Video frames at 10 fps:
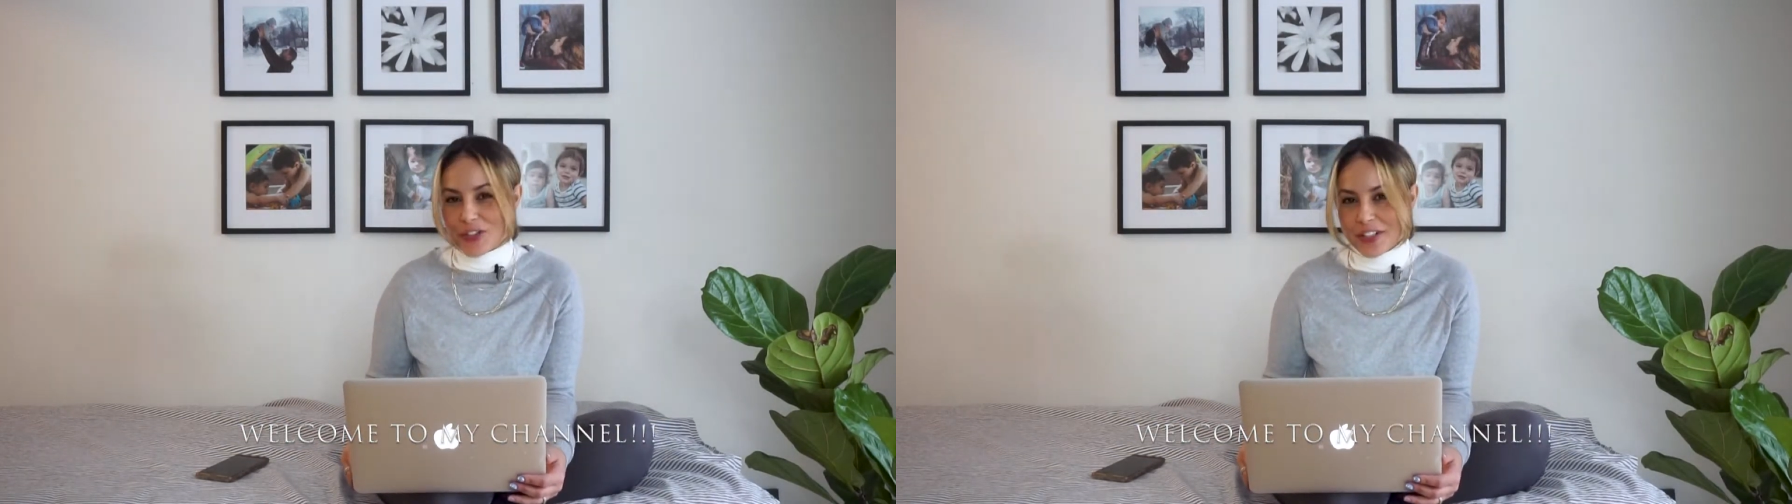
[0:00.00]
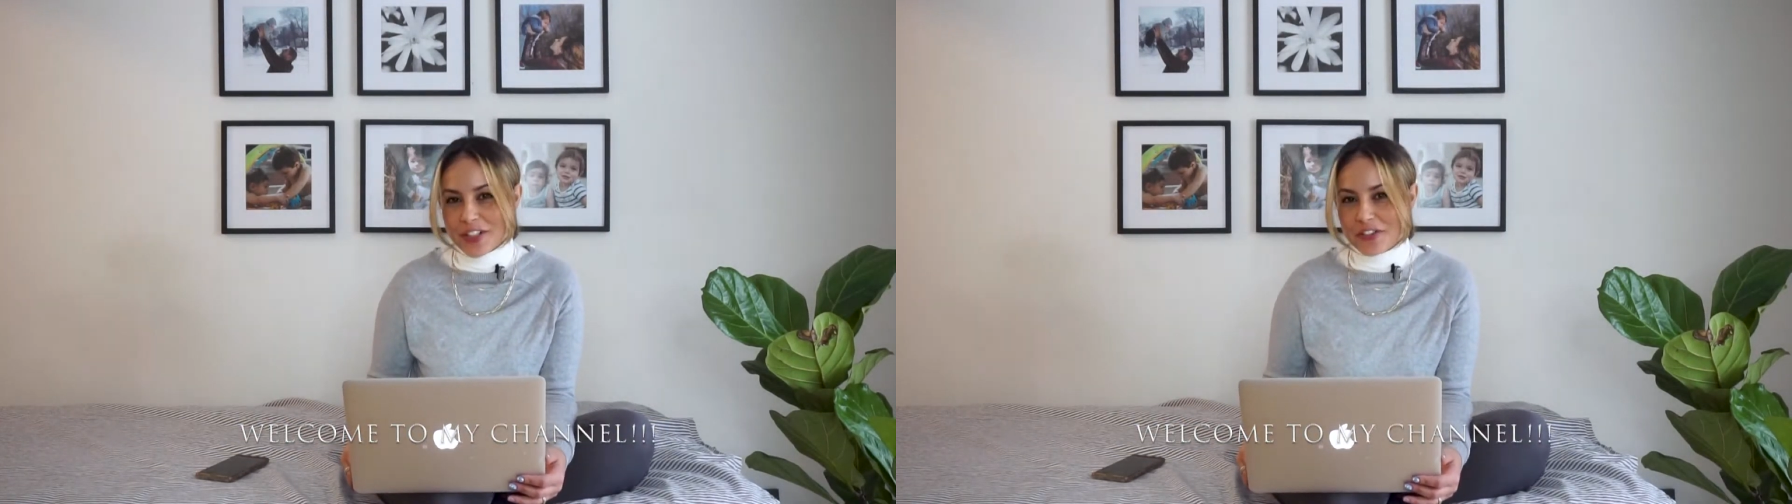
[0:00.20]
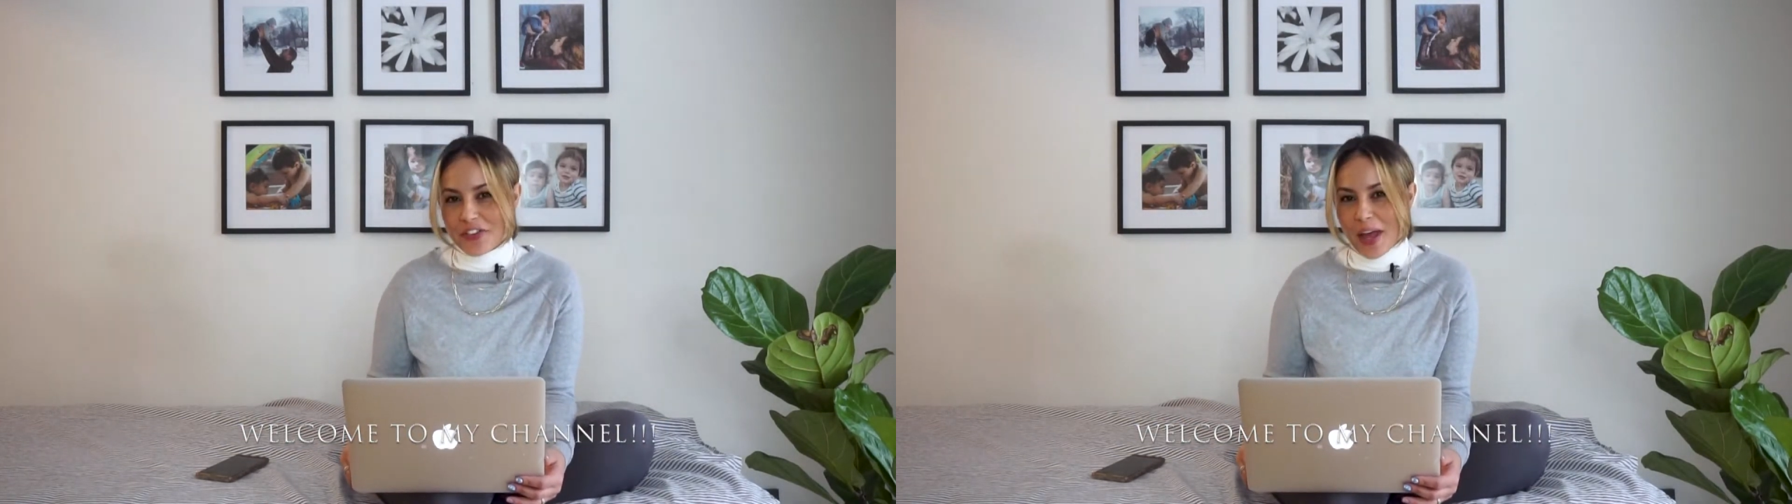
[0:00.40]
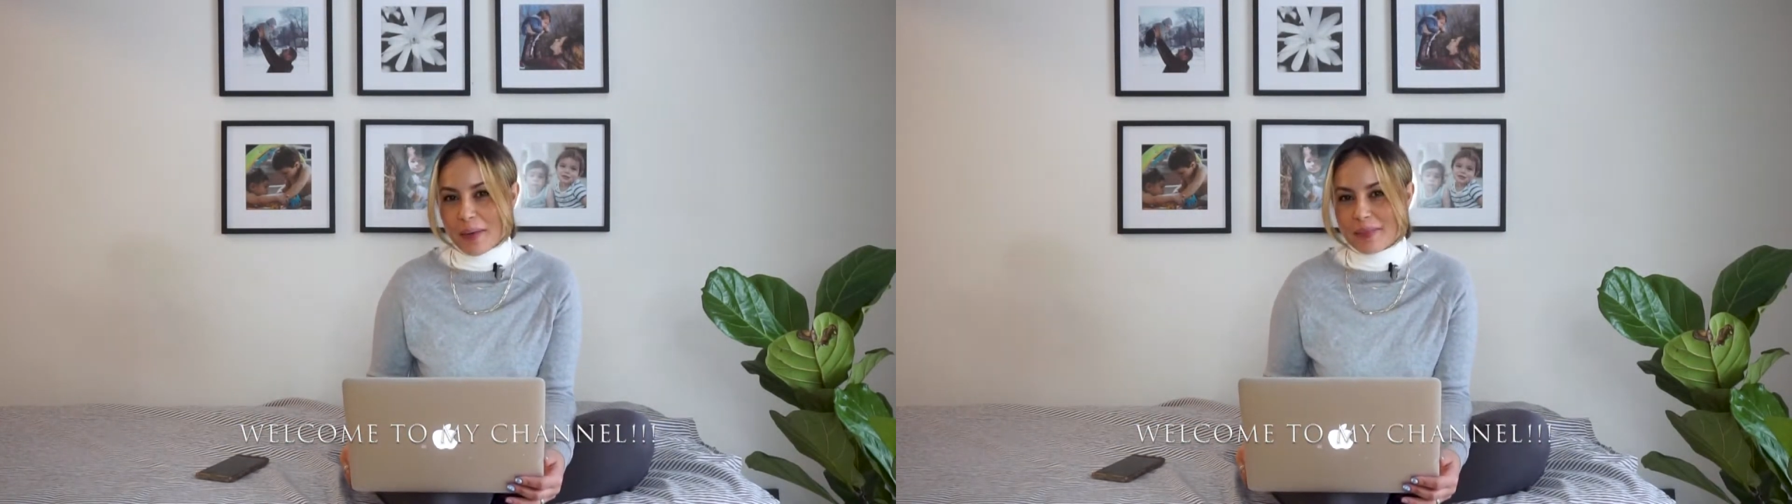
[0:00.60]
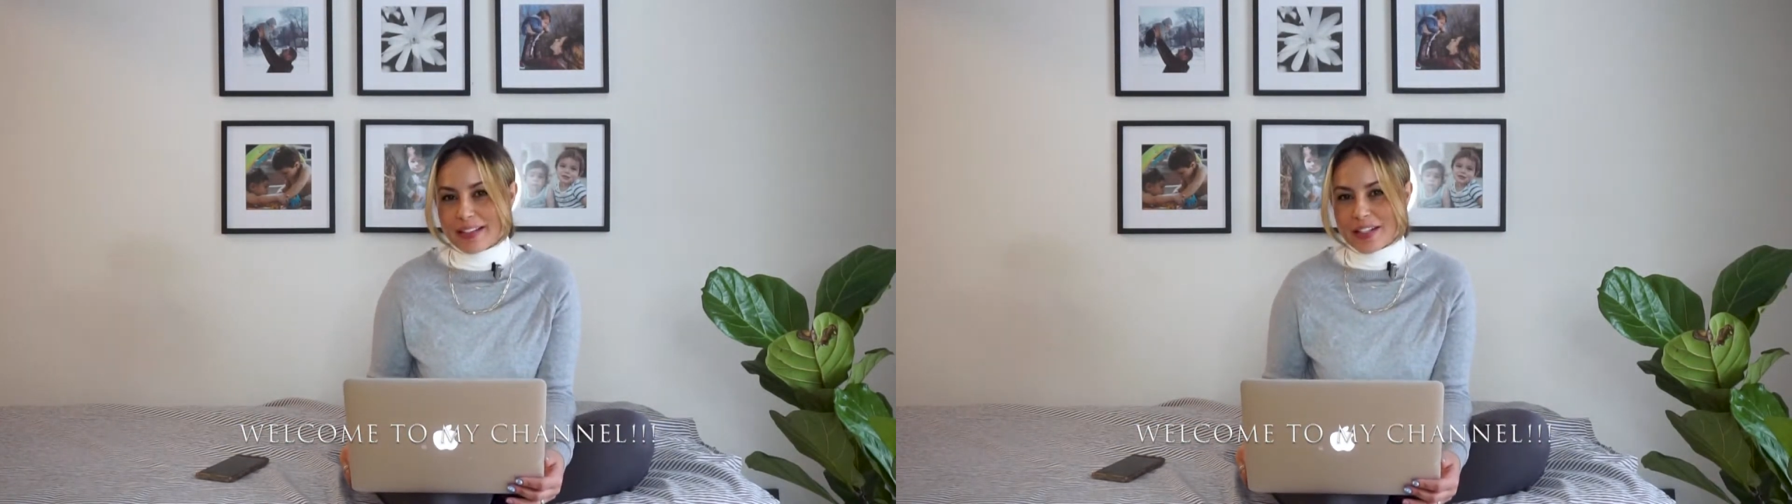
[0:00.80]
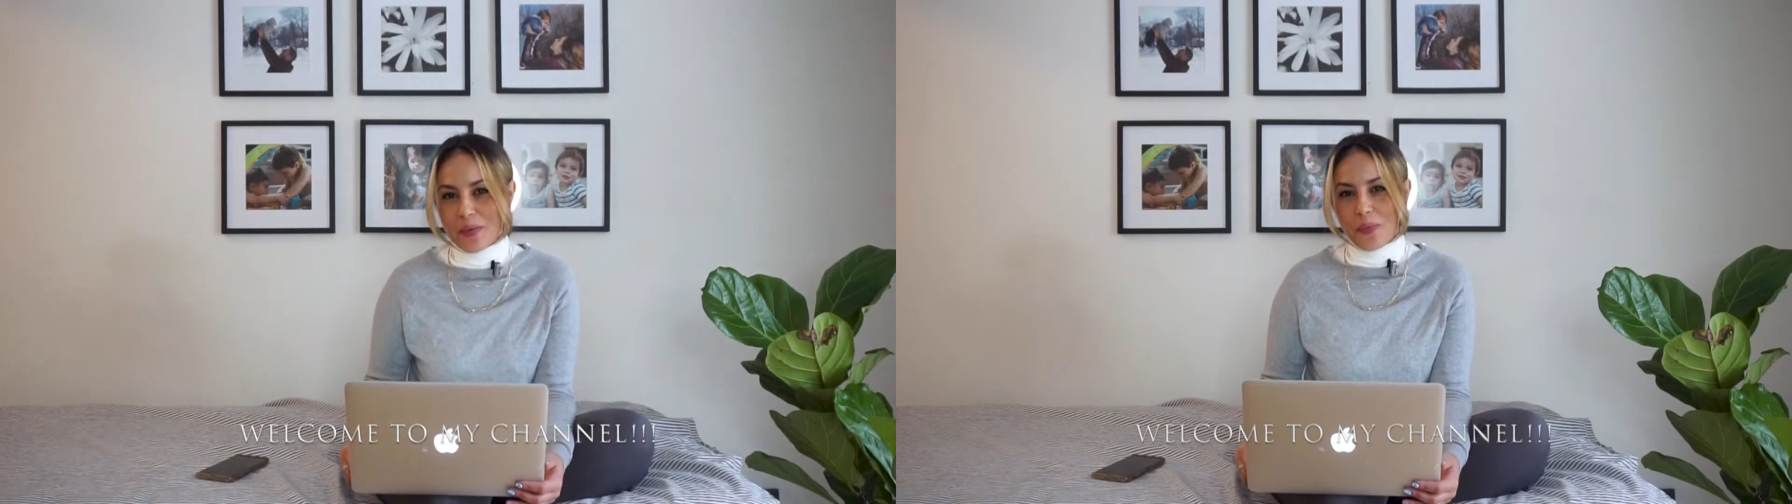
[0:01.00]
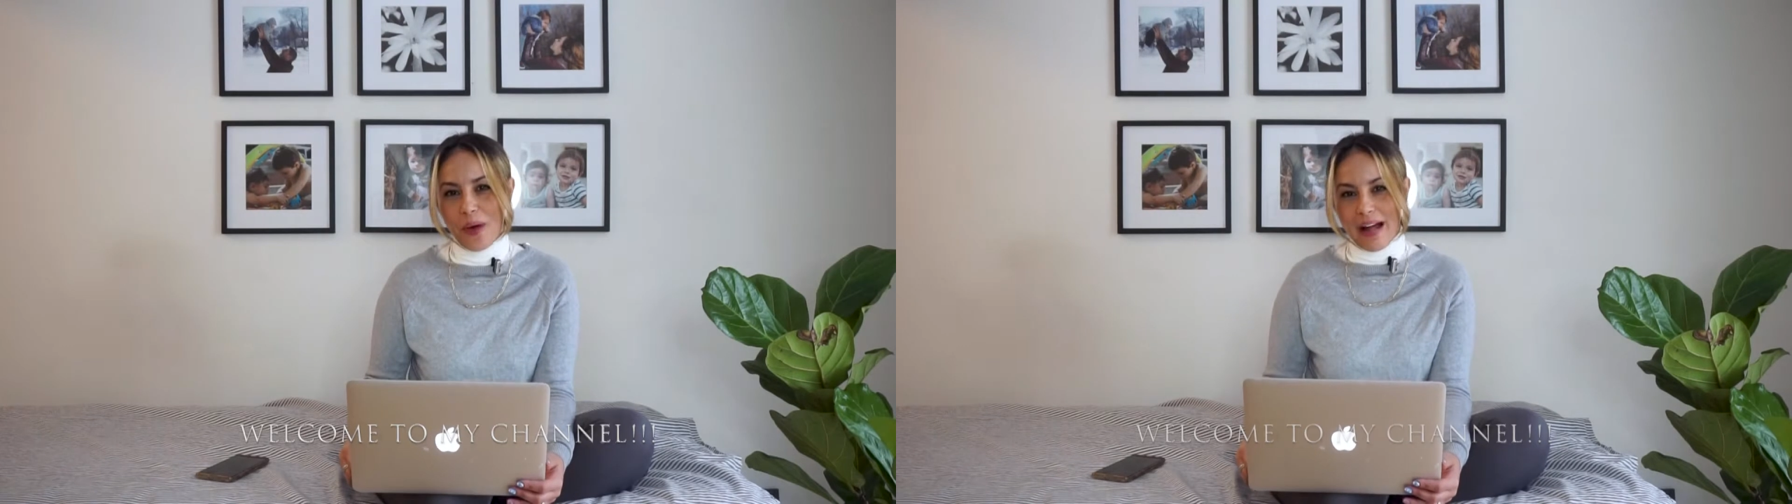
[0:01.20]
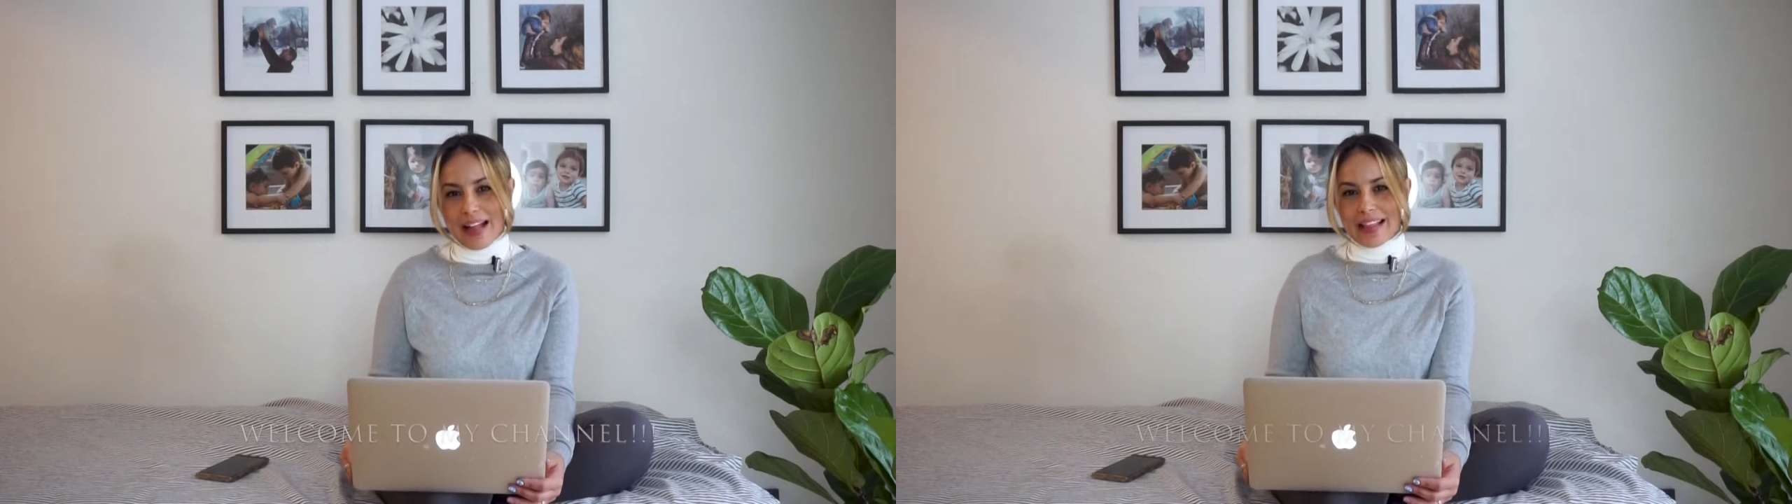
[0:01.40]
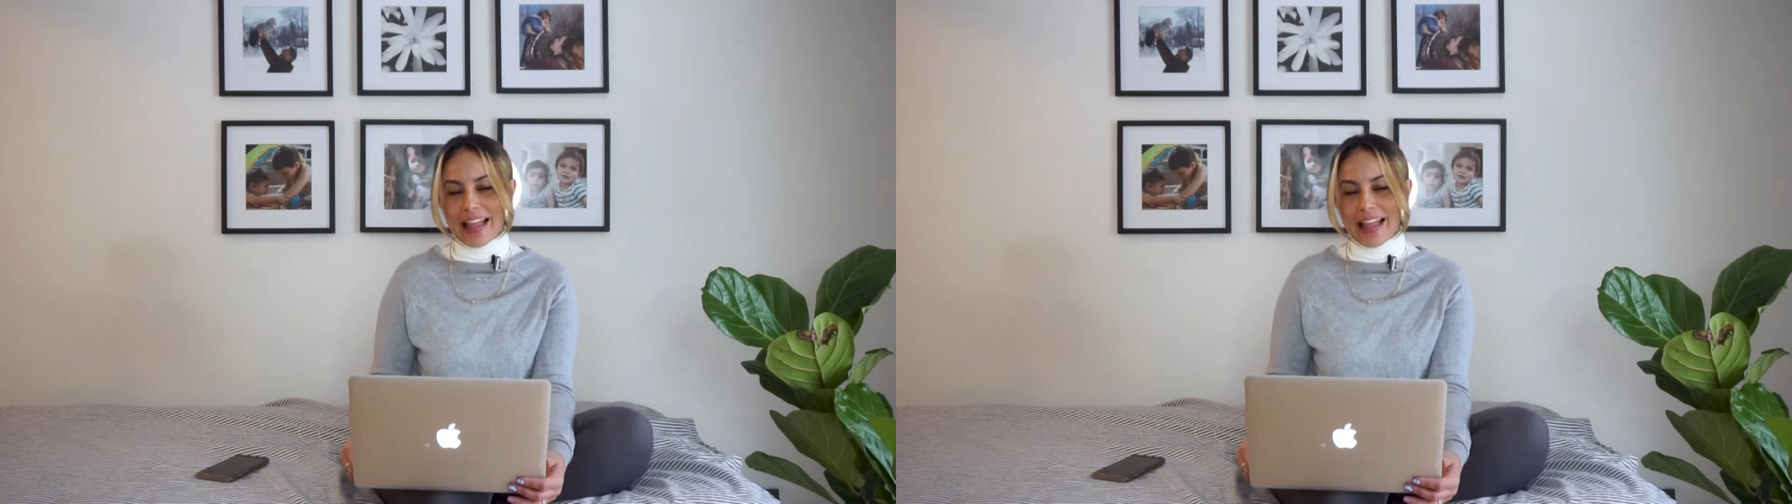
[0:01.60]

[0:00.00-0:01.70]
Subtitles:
you and your family well.